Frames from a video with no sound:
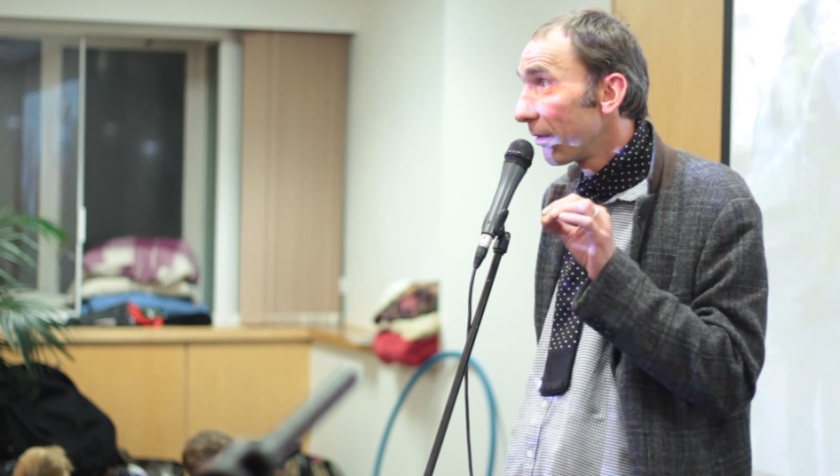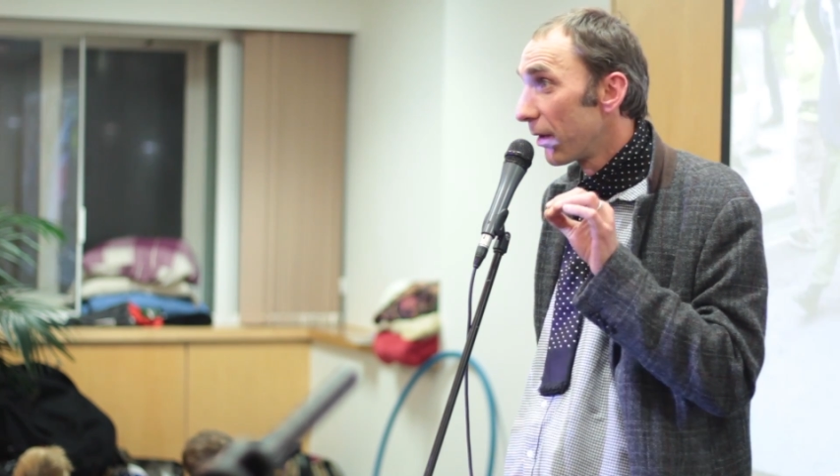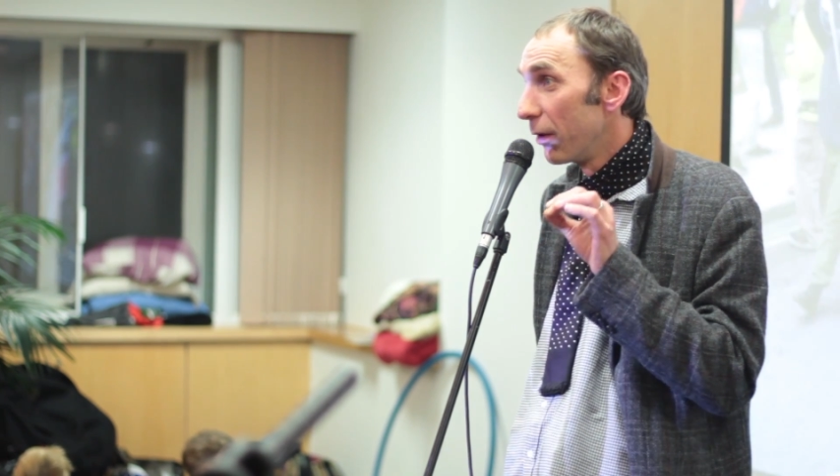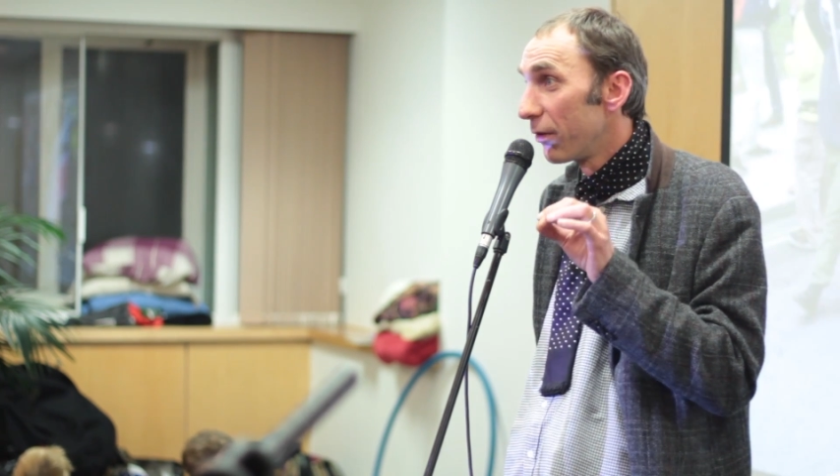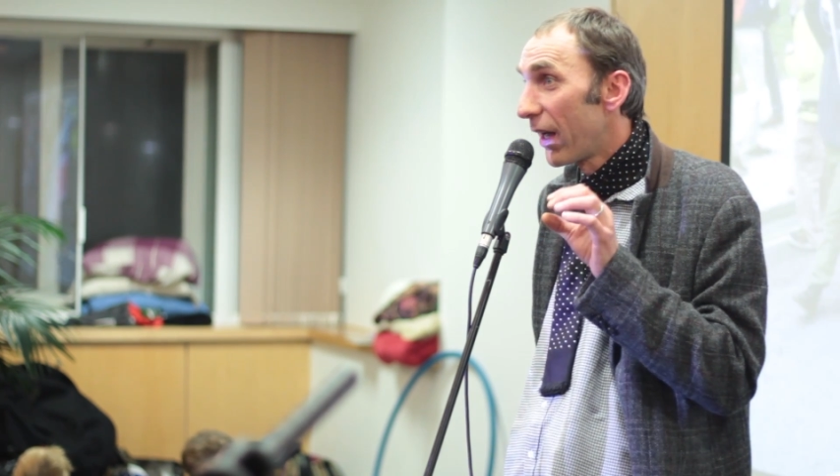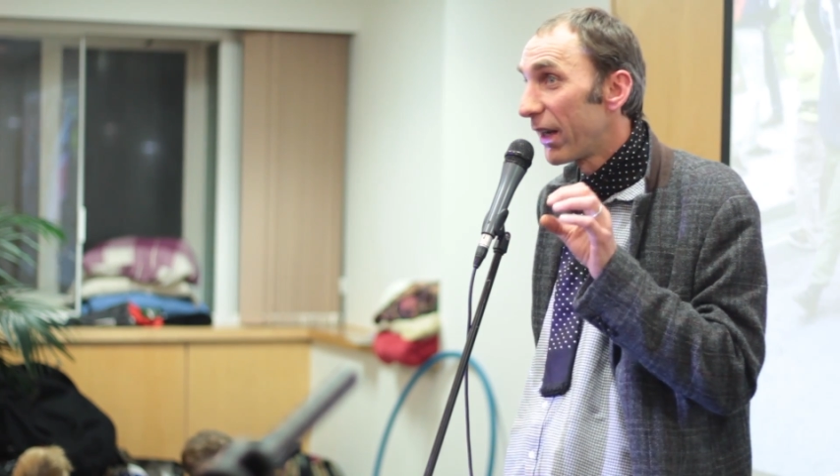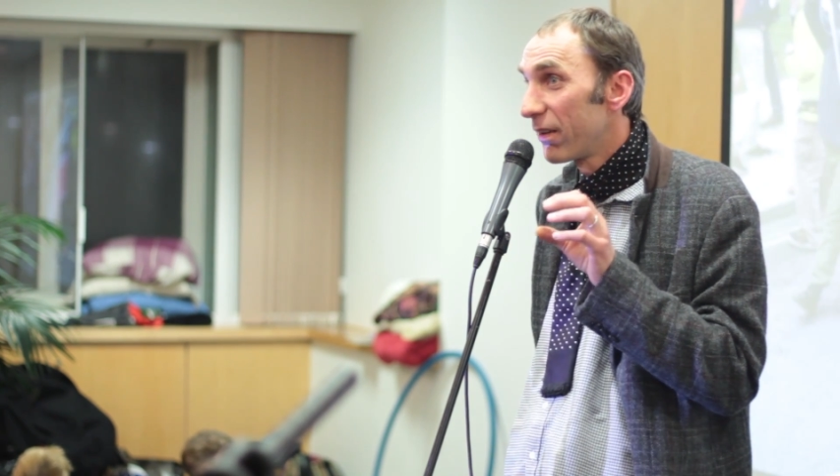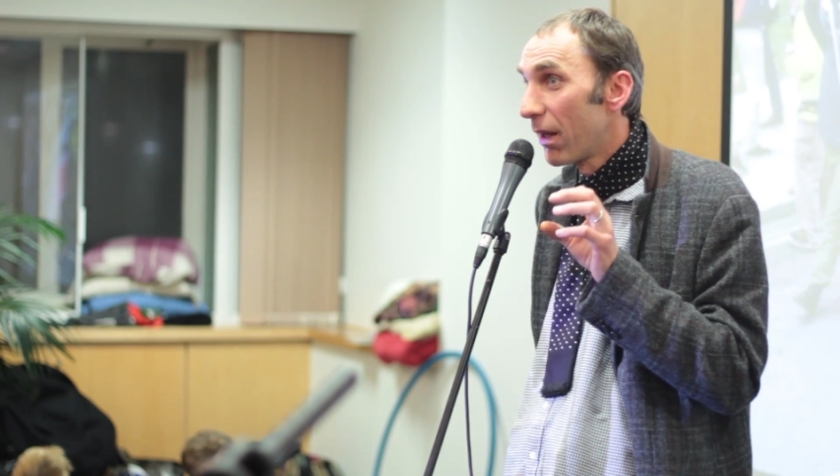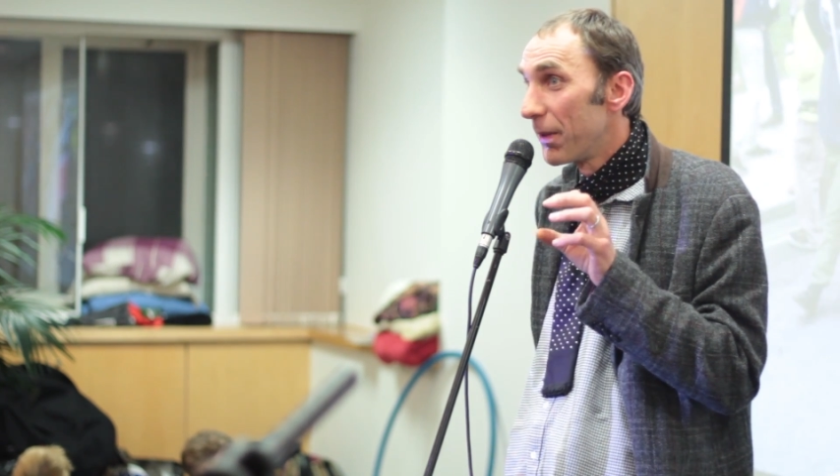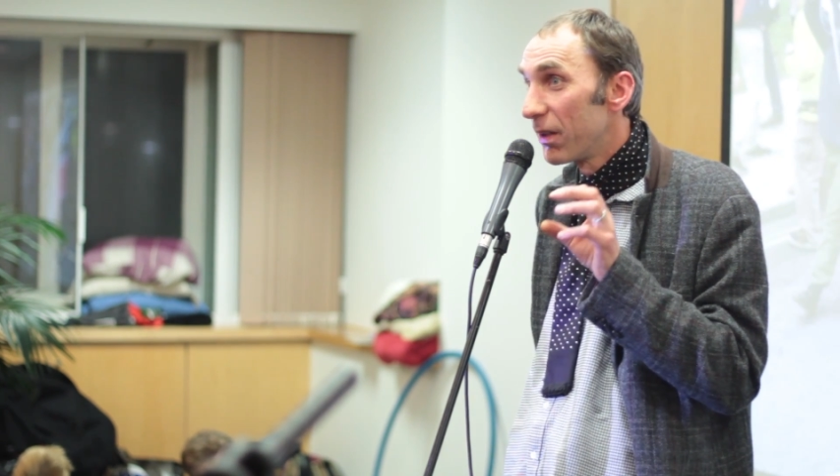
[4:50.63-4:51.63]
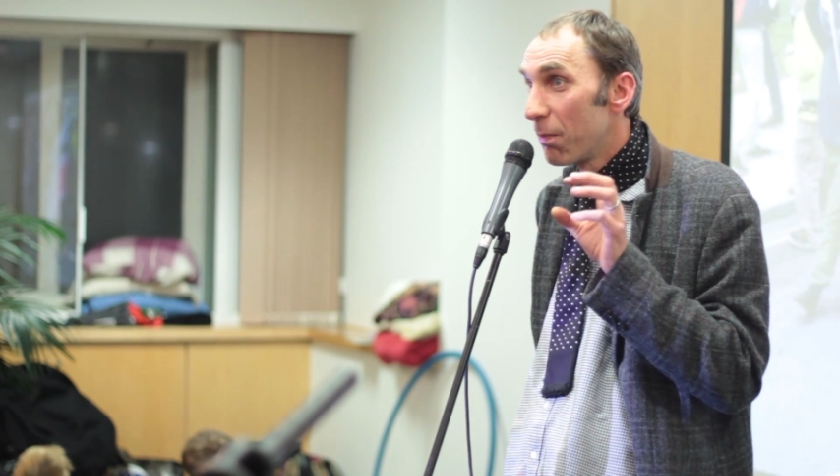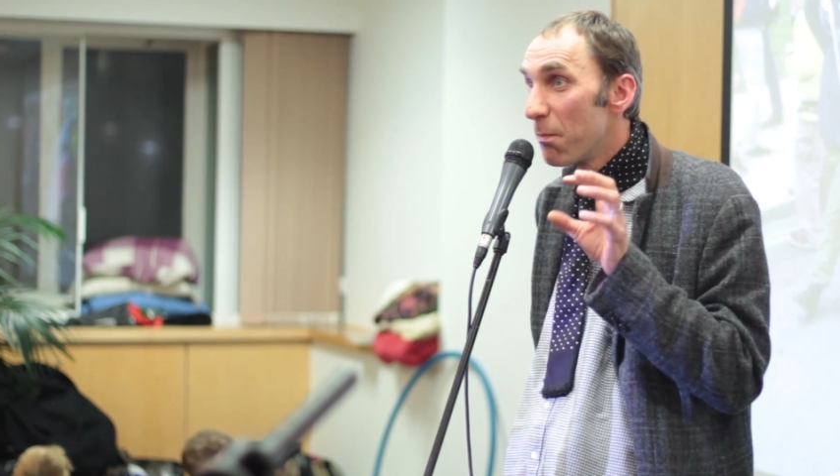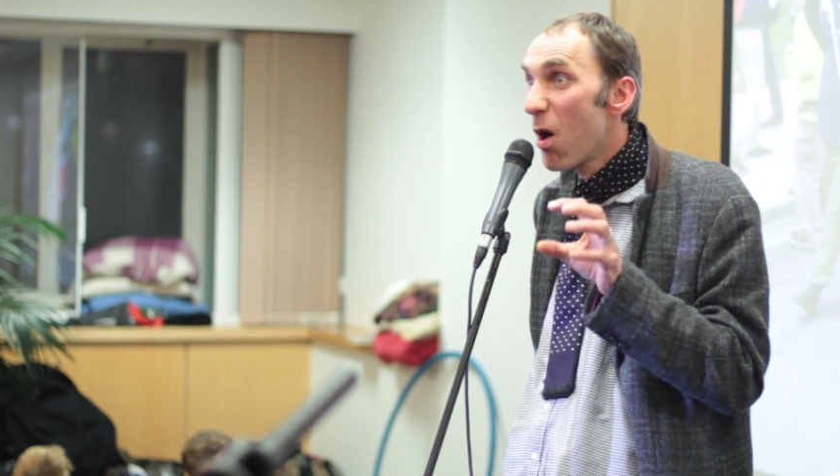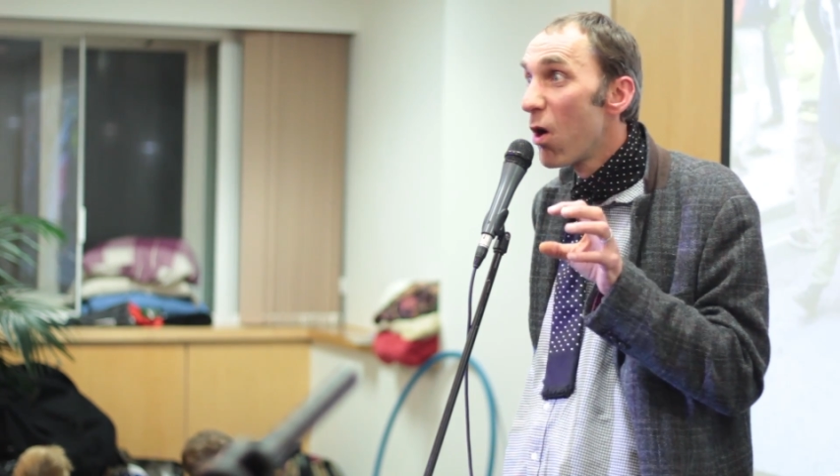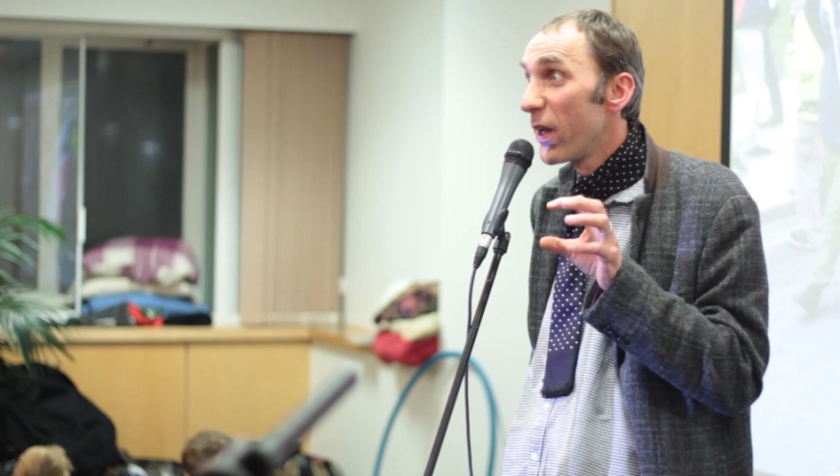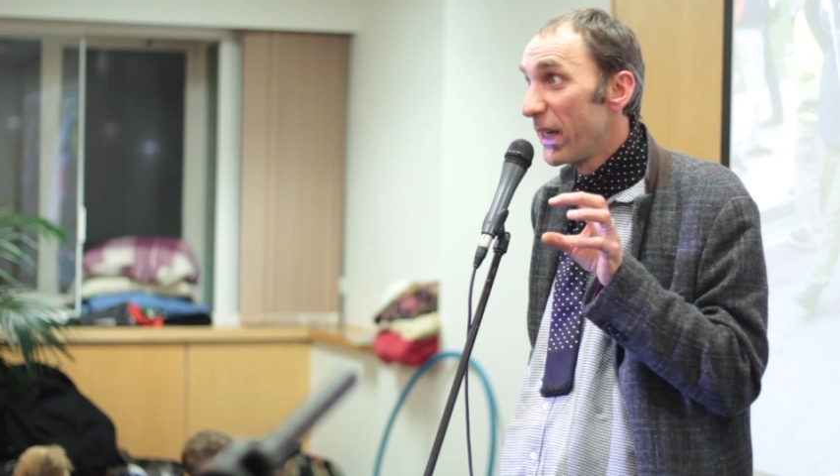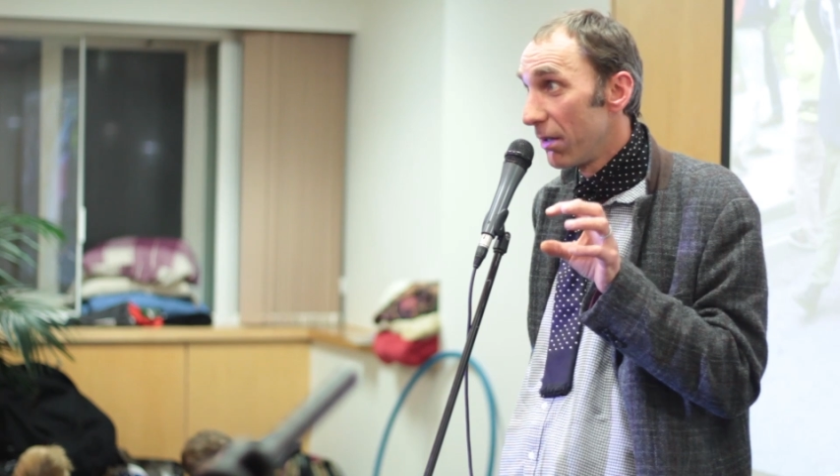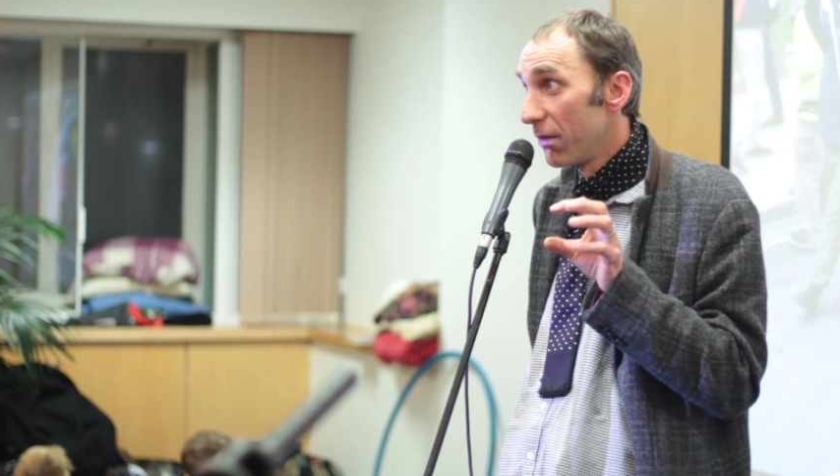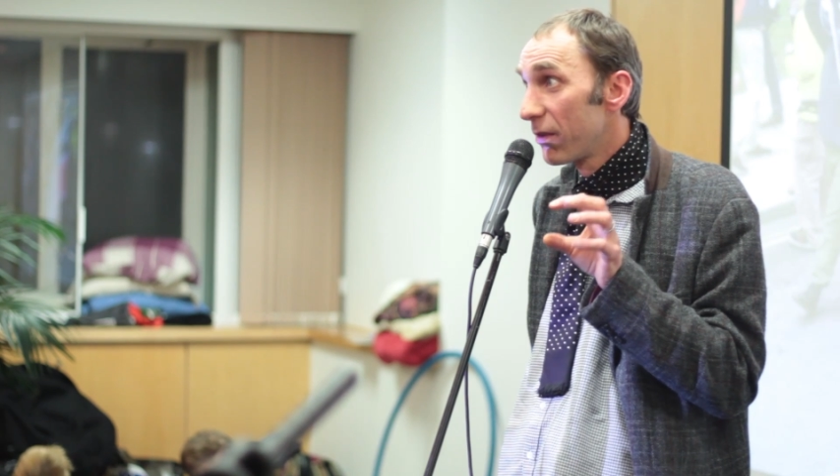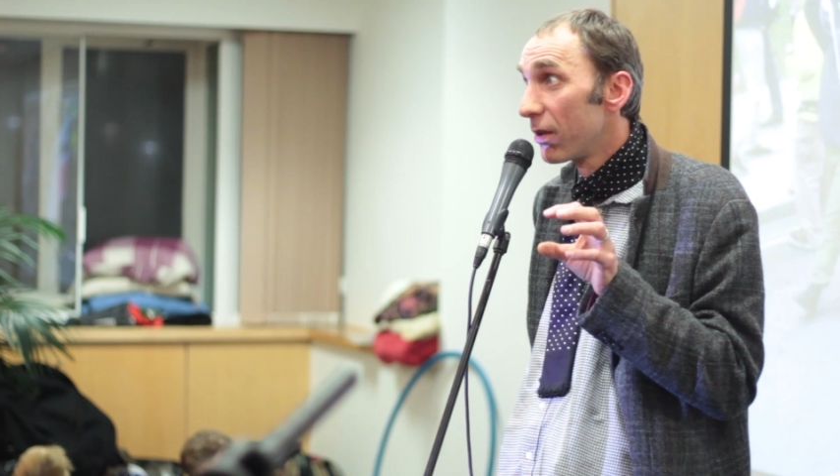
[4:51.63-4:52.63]
those academics'
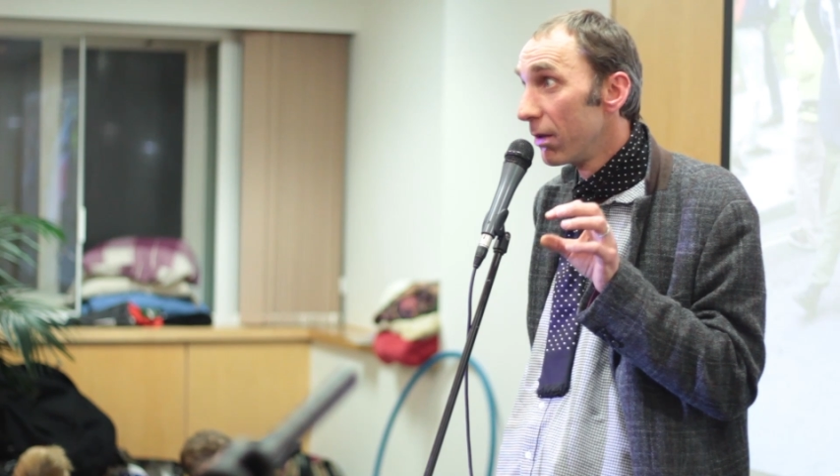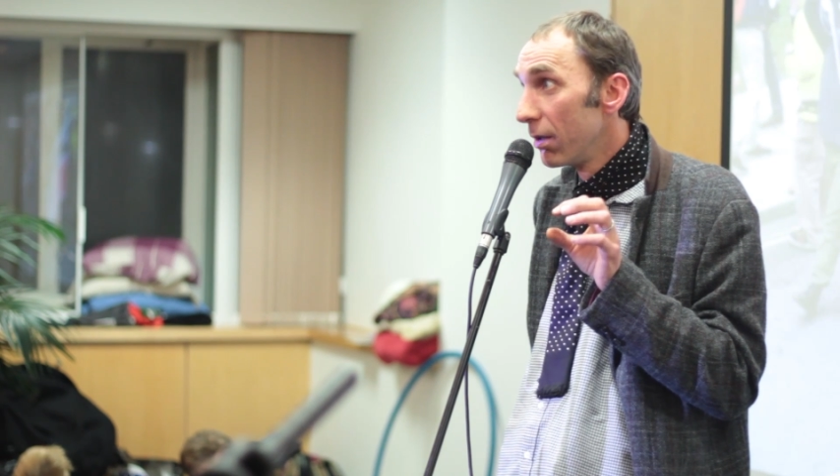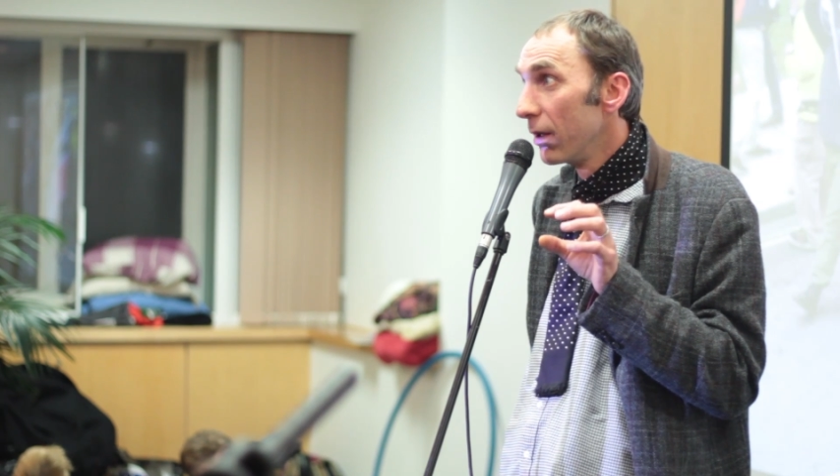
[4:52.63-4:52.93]
minds